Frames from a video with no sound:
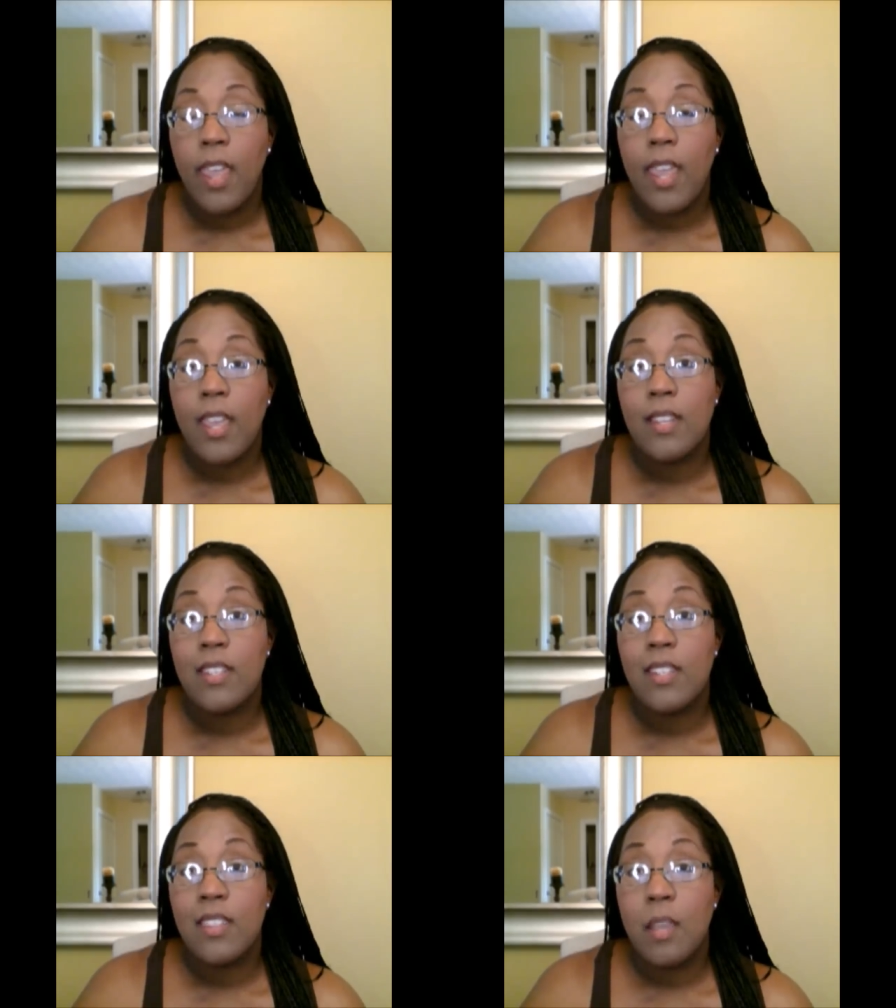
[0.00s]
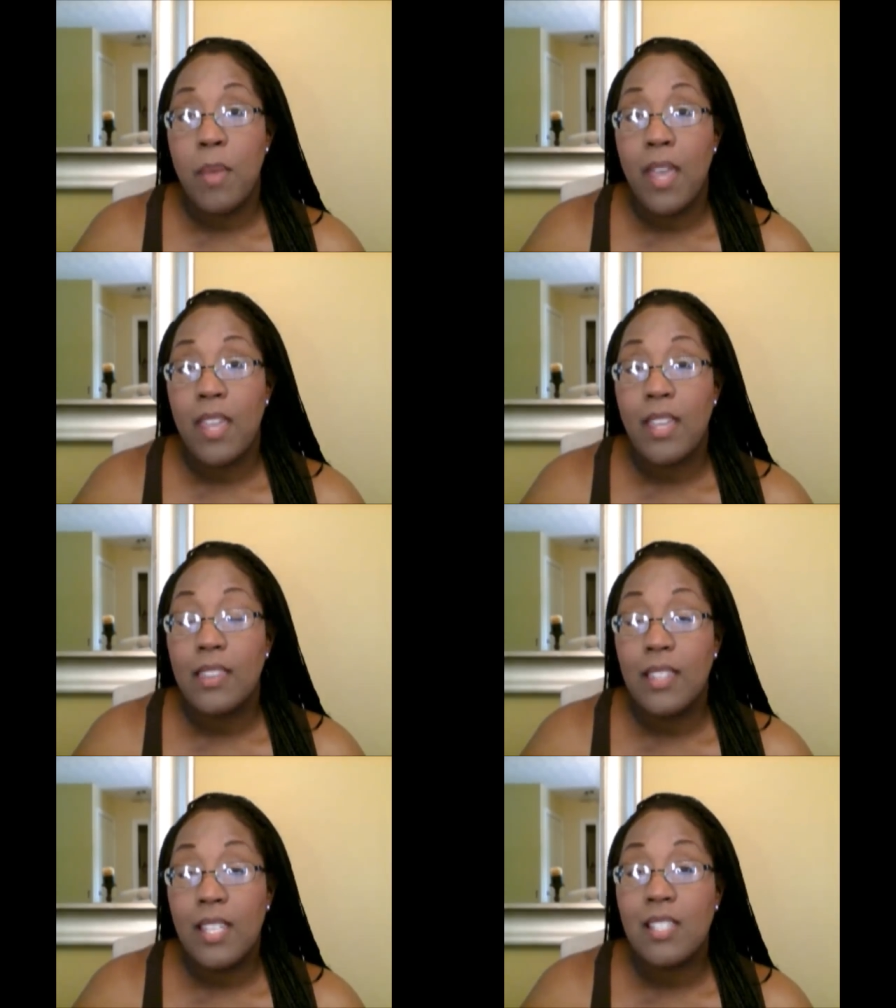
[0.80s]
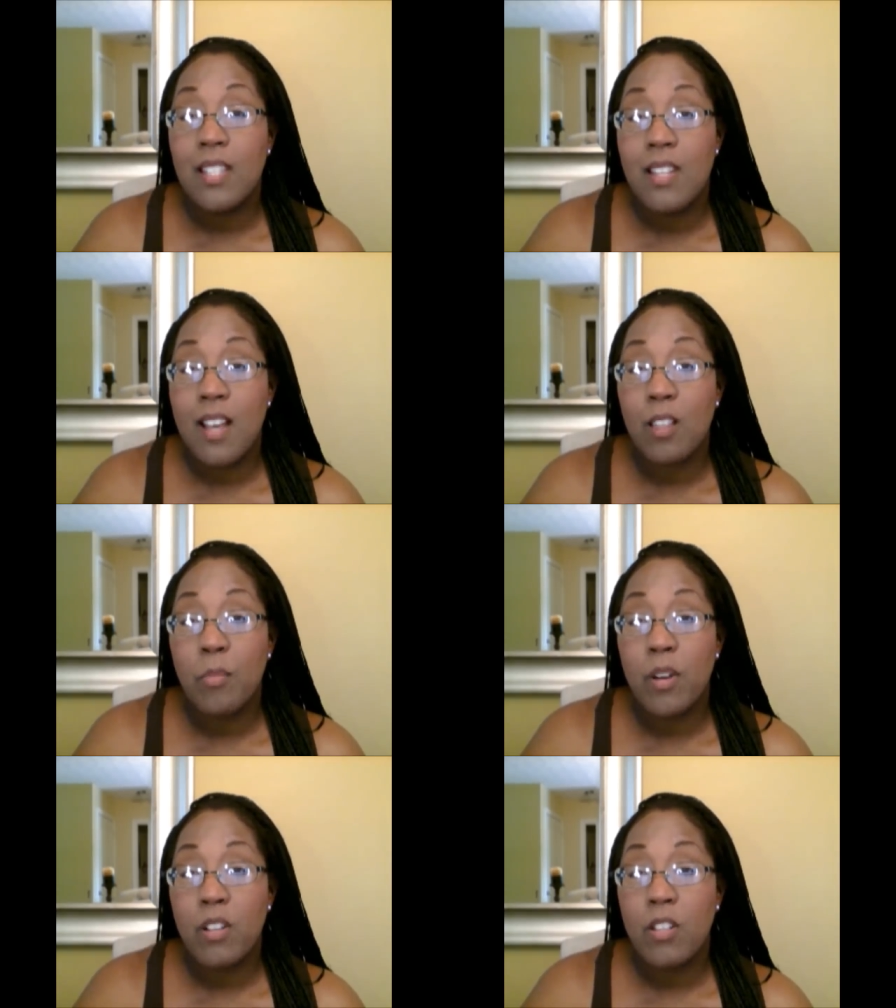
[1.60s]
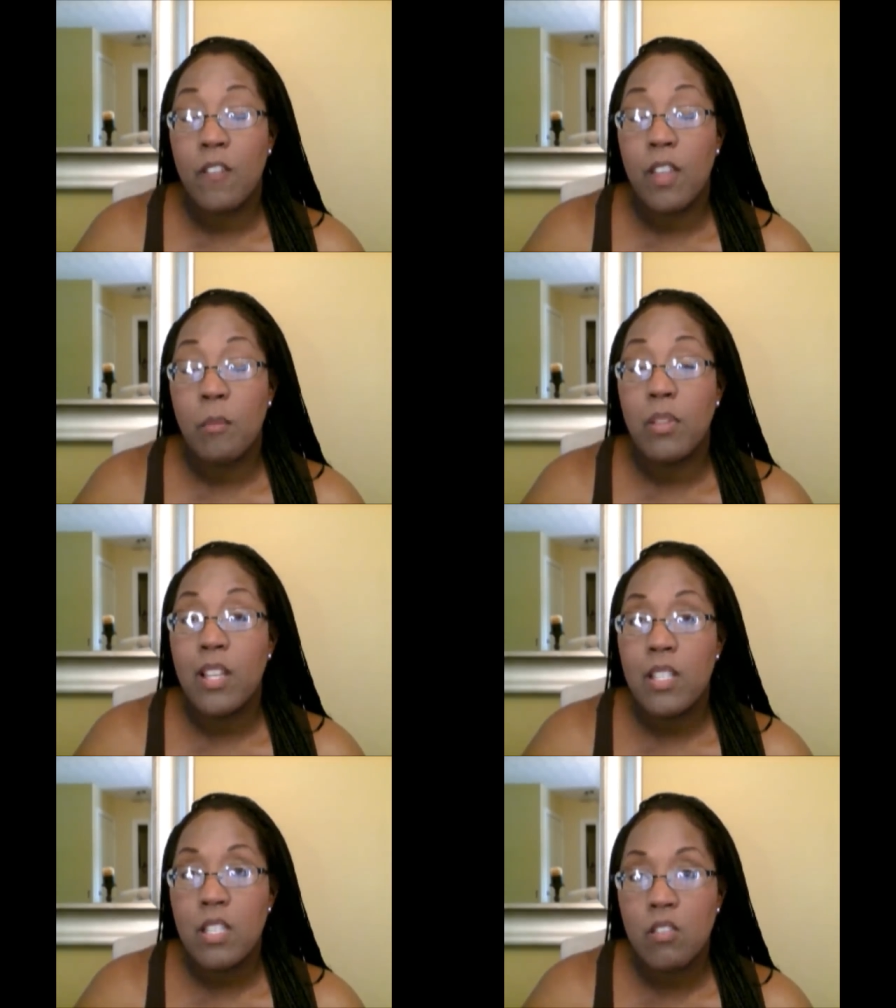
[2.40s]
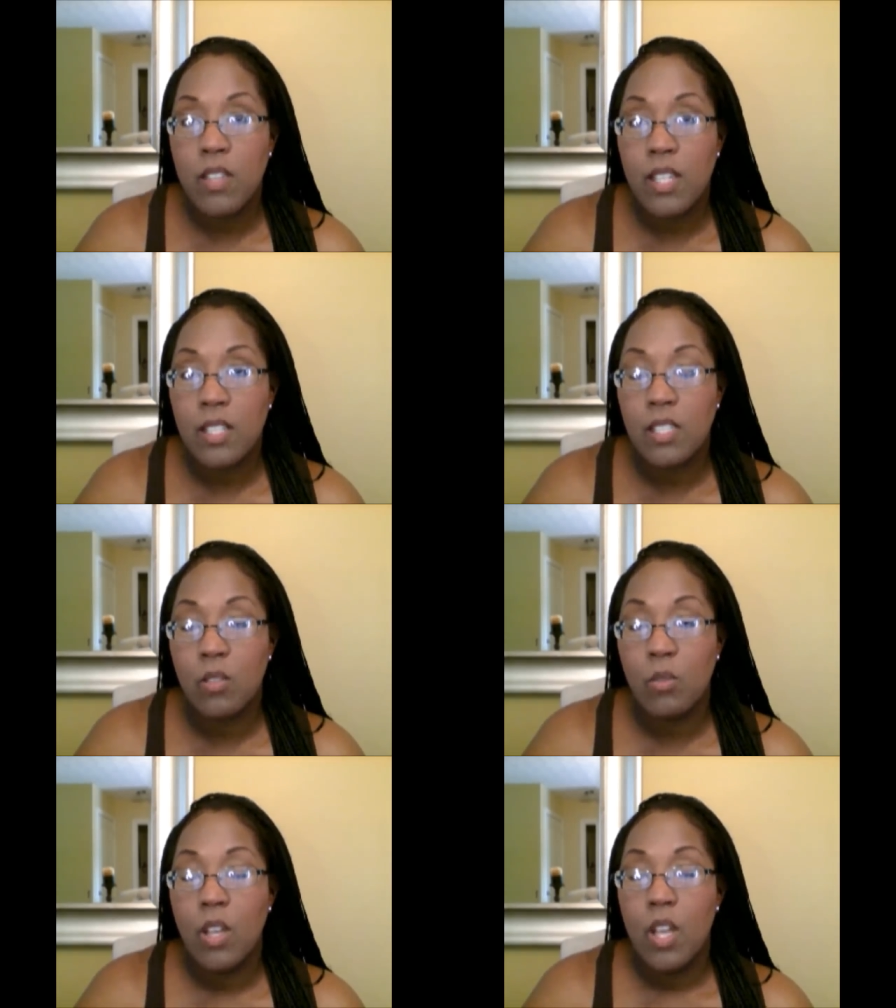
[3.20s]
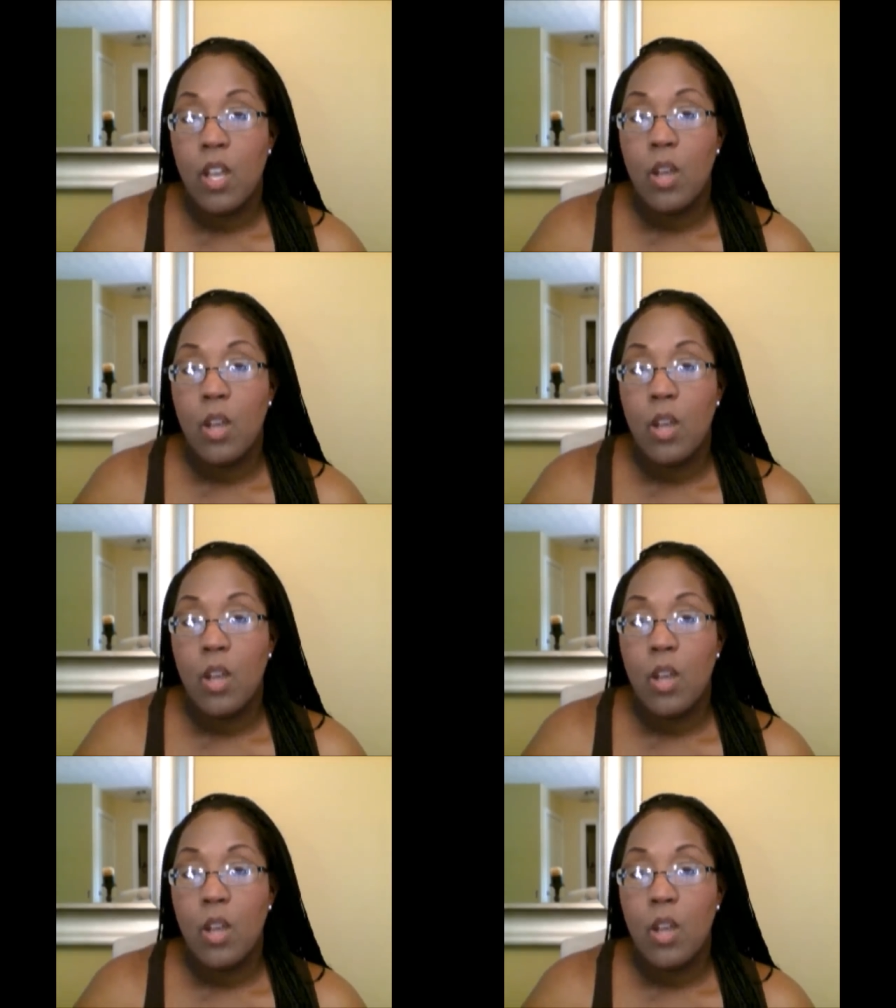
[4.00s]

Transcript: And they pay at least a dollar per survey, plus, you get to